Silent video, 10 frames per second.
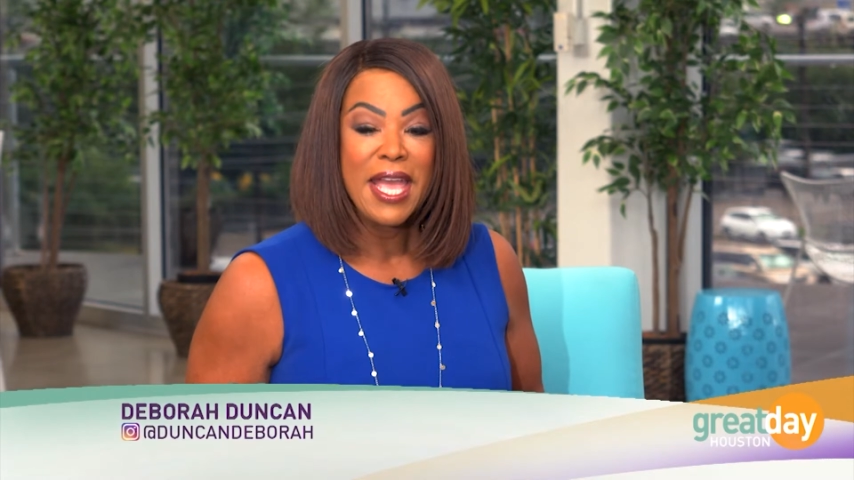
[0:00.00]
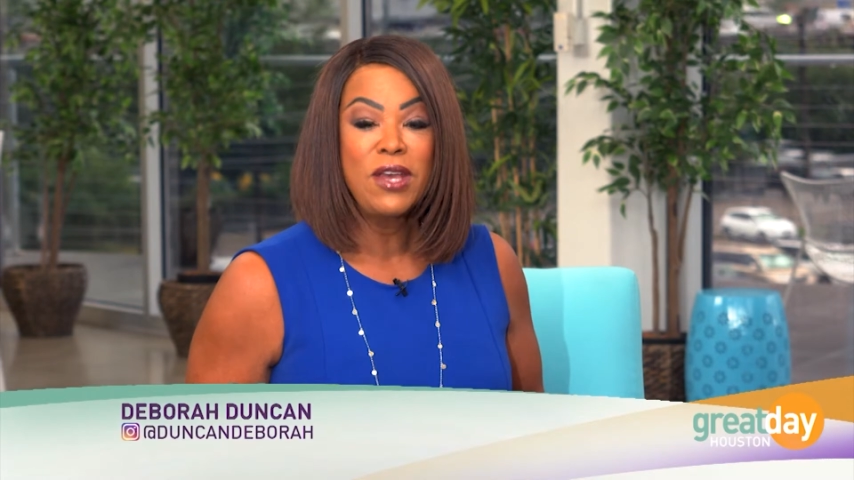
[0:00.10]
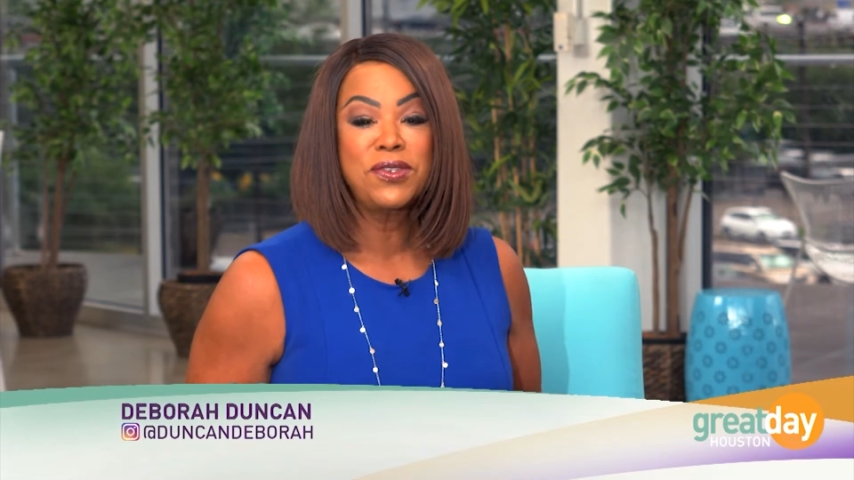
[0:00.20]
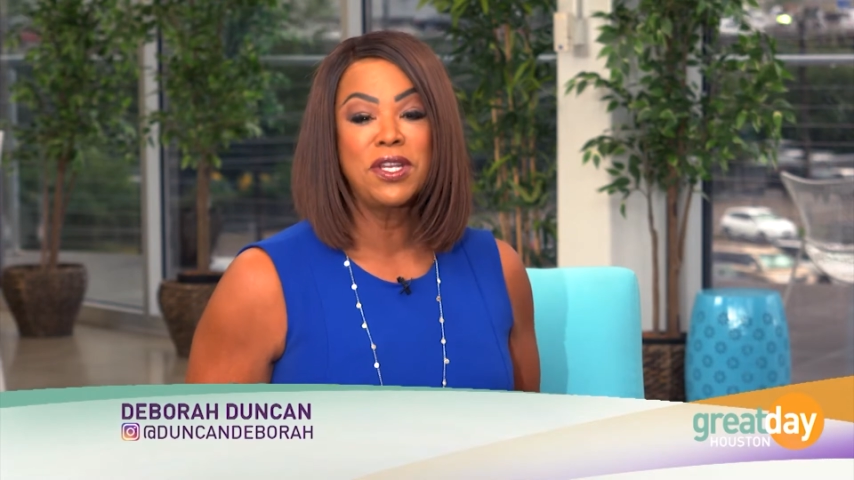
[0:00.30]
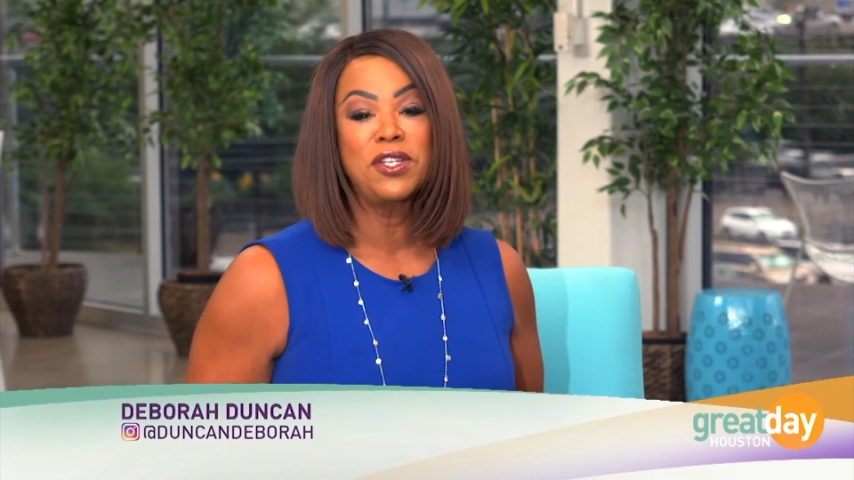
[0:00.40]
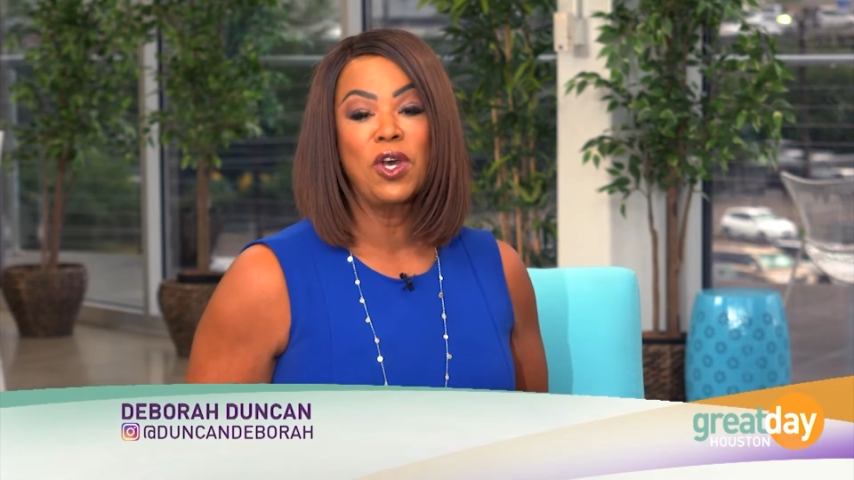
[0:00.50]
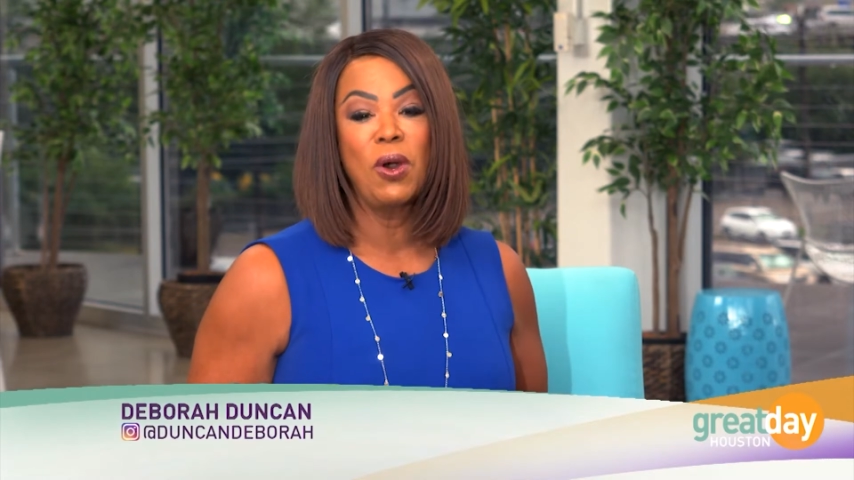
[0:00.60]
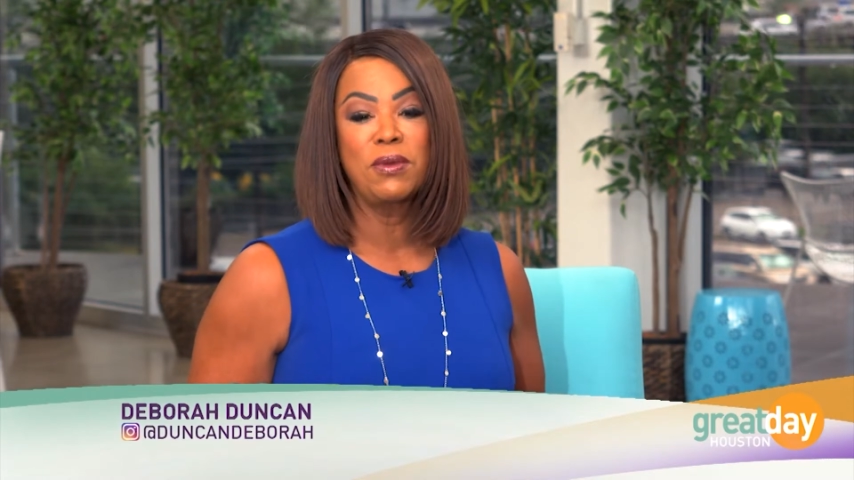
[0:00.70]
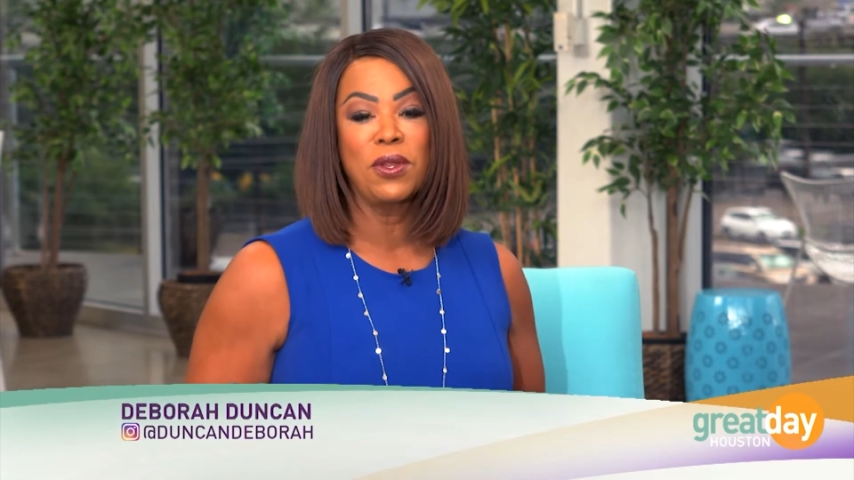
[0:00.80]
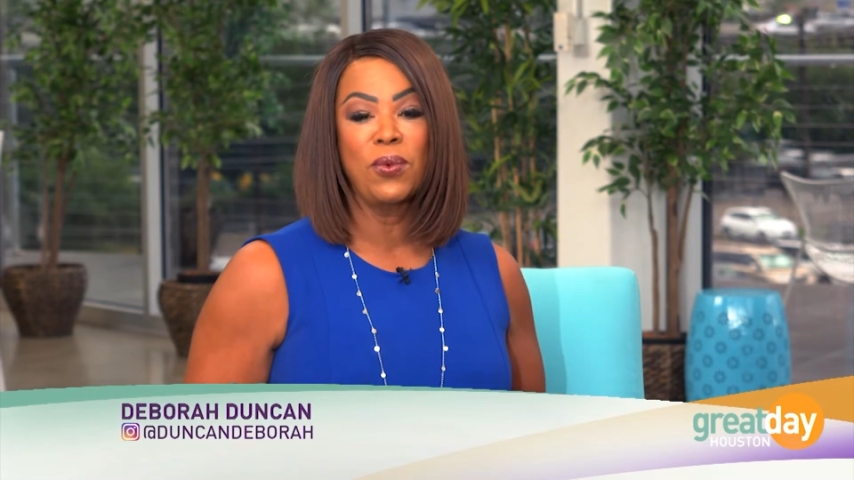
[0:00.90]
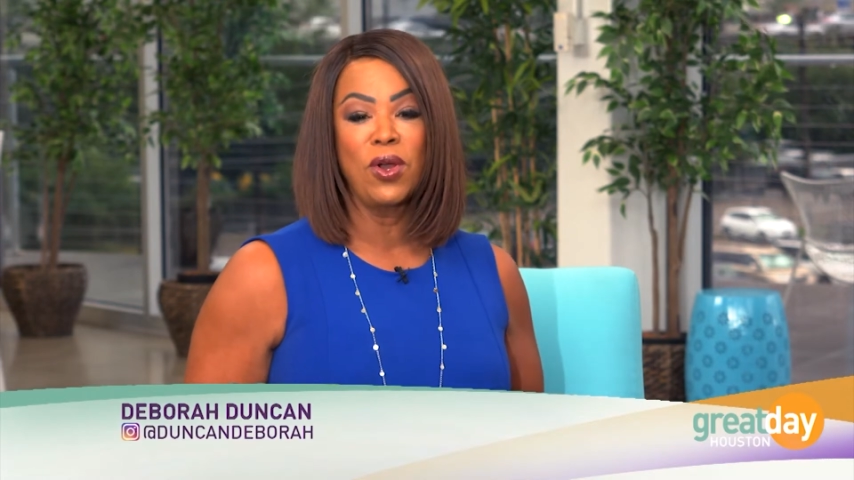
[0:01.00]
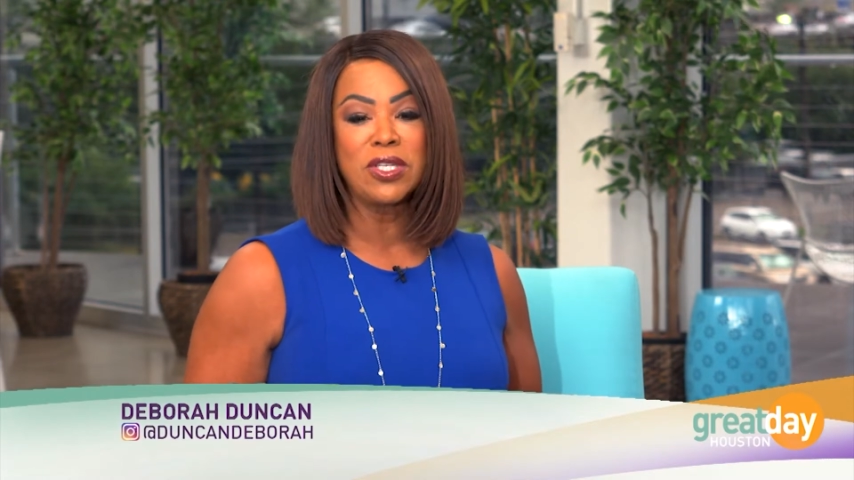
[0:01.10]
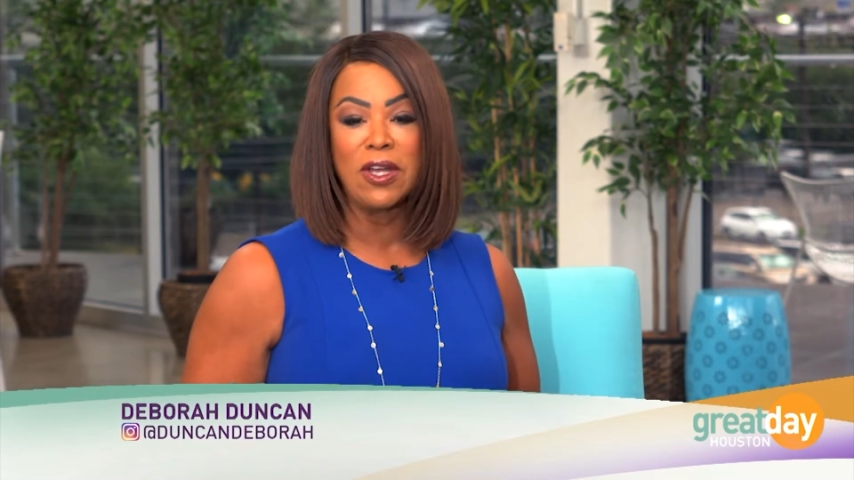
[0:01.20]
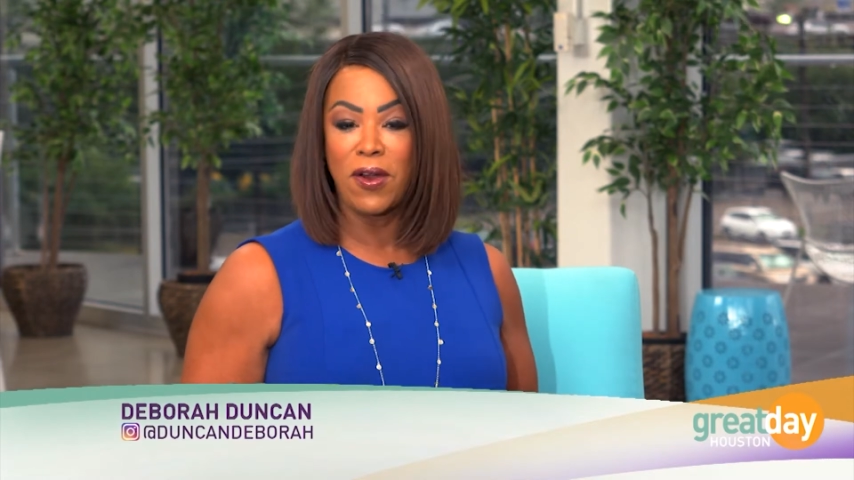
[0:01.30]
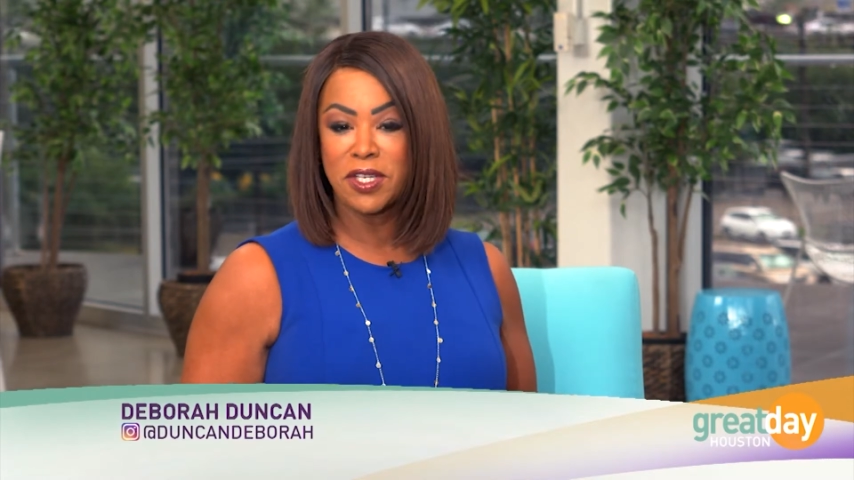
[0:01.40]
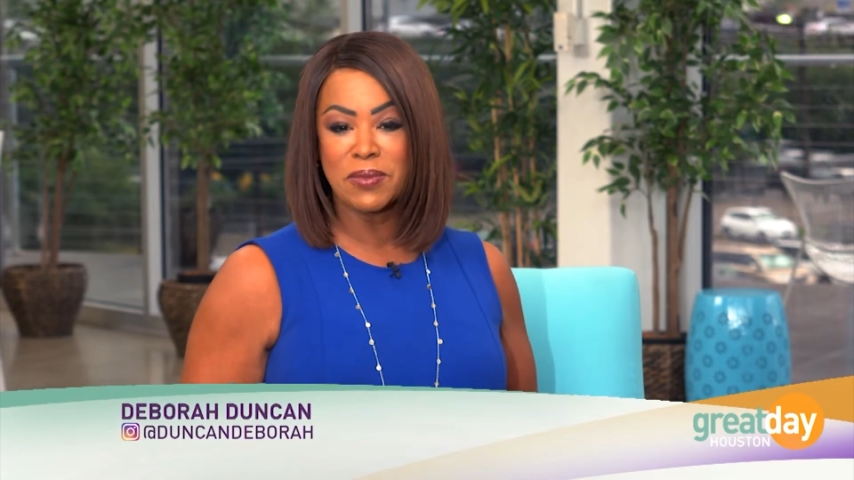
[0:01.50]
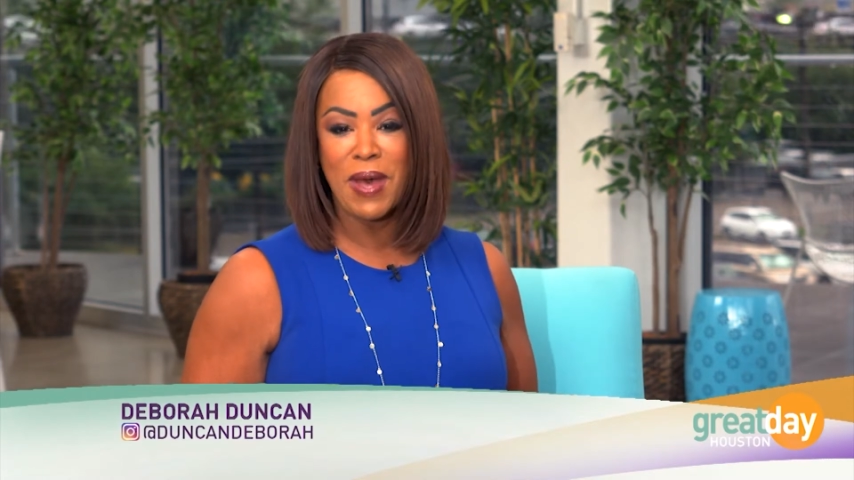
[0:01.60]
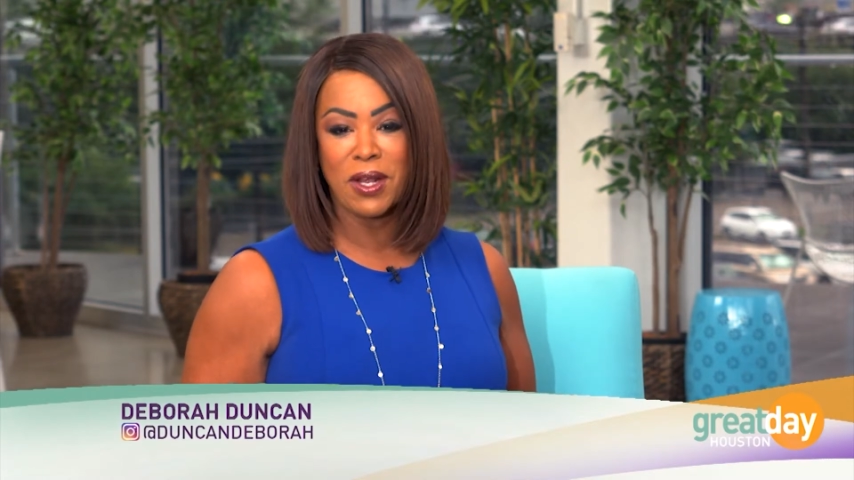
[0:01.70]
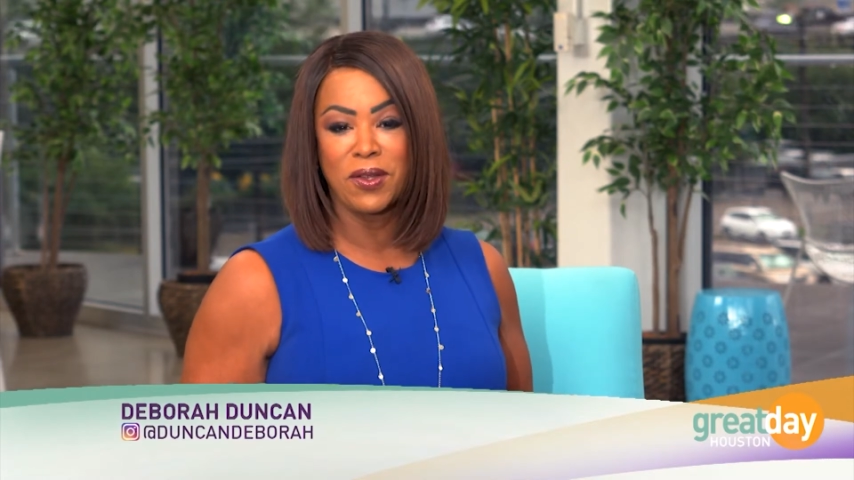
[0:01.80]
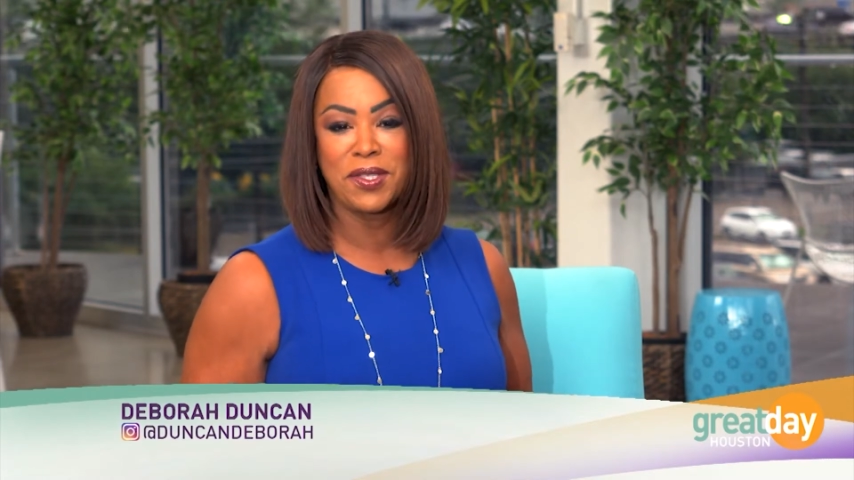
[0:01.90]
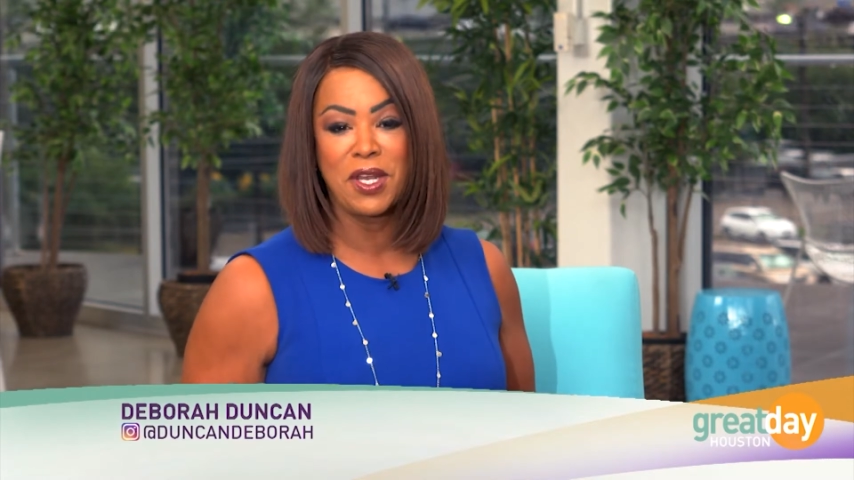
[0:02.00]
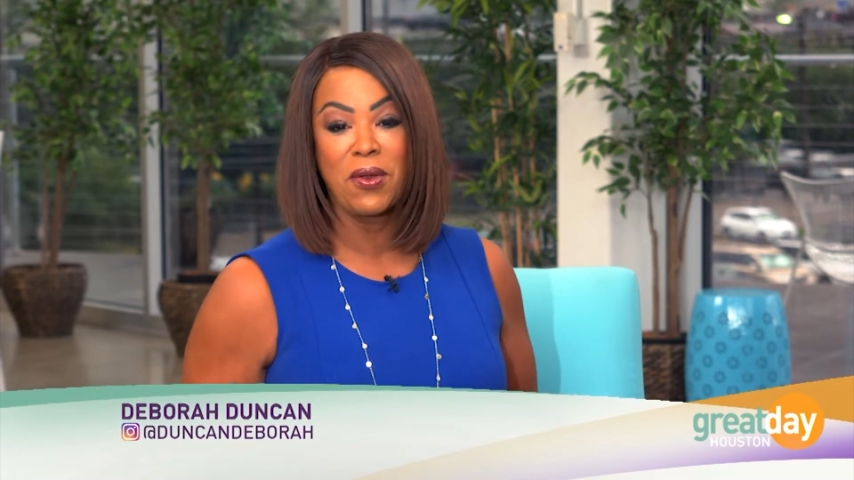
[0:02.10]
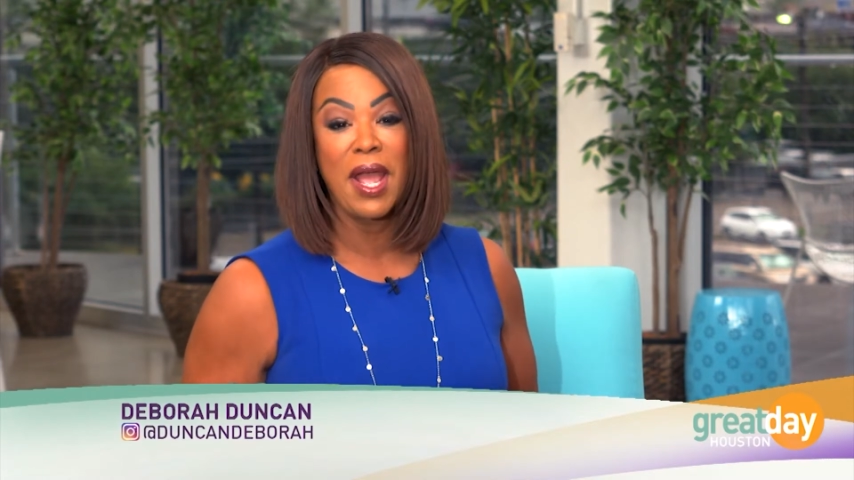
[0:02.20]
Houston is home to the world's largest medical center,